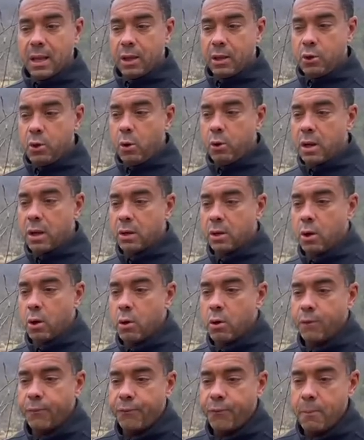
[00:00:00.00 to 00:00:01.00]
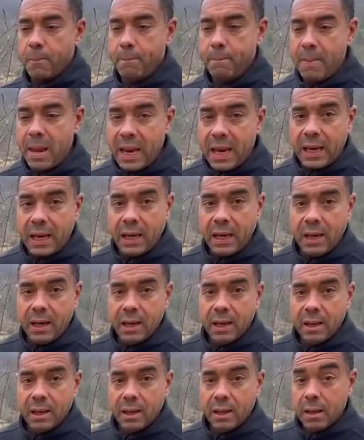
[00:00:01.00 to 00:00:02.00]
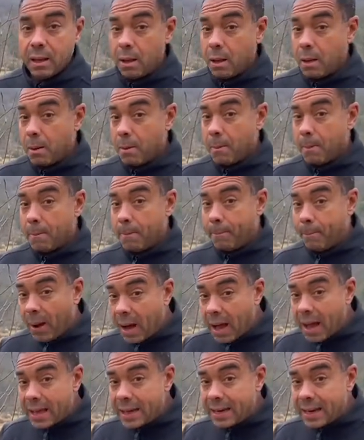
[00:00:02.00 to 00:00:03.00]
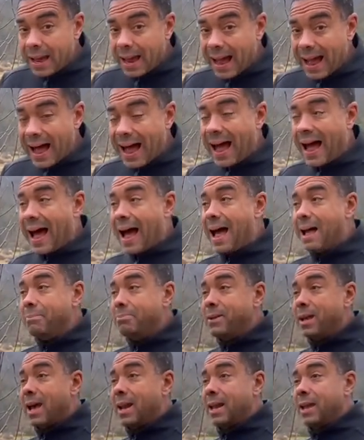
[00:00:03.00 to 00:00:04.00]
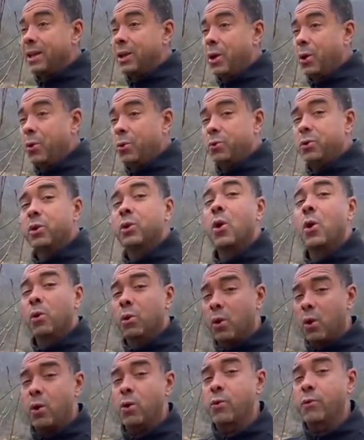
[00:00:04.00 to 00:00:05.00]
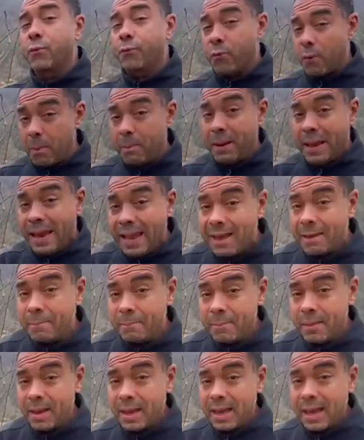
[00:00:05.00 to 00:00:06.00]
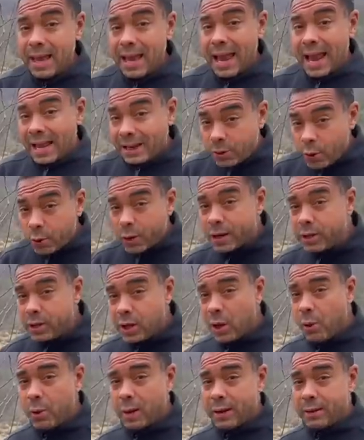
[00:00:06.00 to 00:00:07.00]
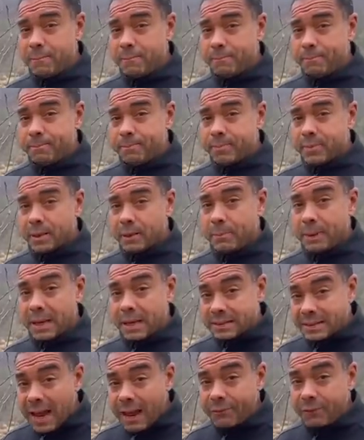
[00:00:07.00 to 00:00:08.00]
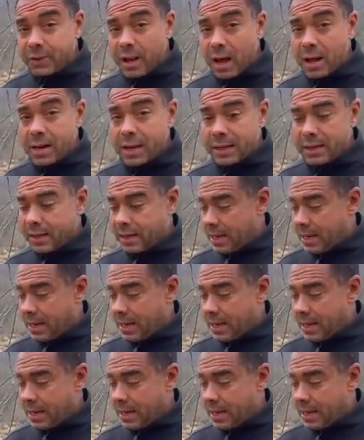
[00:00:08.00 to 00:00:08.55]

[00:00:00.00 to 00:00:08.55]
You can learn from me, but I'm telling you to go learn from him. And you can do it because I've done it.